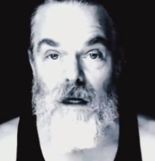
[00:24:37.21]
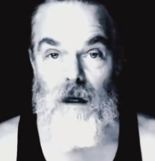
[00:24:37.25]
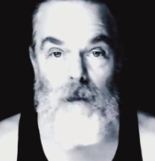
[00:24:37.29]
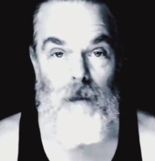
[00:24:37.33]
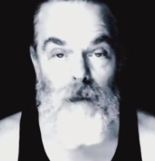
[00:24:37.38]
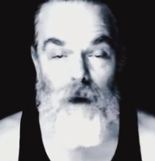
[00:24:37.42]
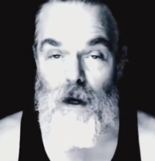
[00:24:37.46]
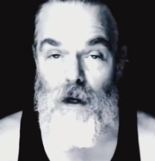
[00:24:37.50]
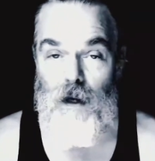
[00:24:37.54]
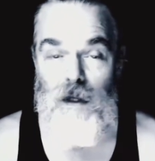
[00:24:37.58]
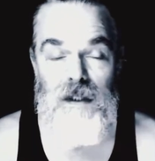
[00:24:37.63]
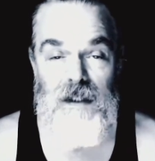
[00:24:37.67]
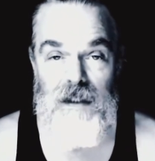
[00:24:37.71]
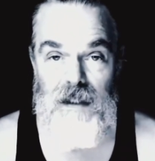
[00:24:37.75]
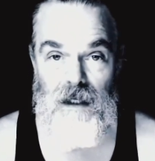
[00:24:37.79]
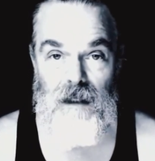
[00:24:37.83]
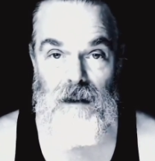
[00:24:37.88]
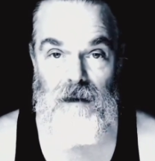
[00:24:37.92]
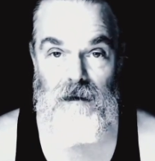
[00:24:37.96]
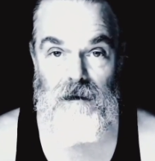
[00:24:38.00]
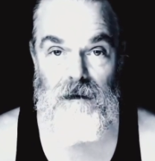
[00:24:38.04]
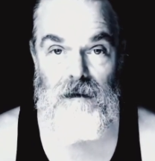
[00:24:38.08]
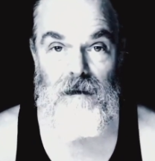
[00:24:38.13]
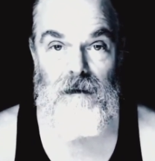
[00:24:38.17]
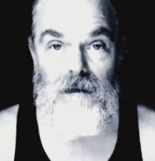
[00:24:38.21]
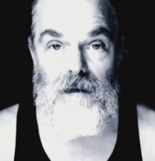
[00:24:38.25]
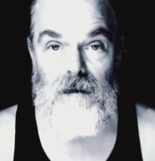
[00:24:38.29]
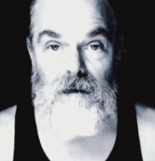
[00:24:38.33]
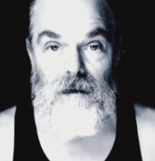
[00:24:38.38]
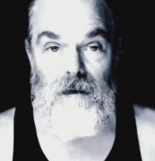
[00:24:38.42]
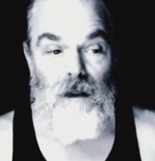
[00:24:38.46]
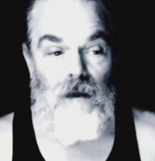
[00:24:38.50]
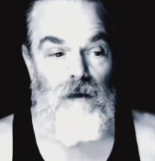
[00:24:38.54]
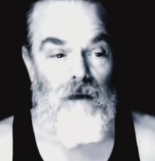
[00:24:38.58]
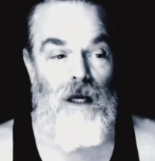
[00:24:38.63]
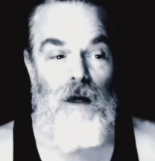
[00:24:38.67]
person,
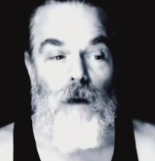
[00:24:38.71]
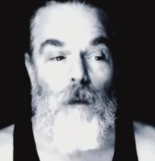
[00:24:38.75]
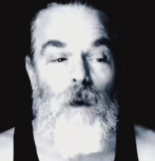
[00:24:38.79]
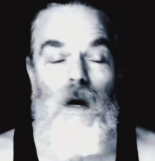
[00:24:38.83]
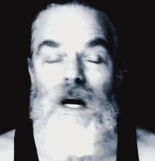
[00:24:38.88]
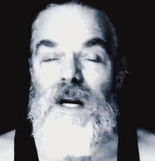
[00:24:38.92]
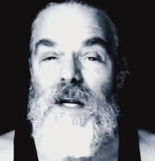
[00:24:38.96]
like what do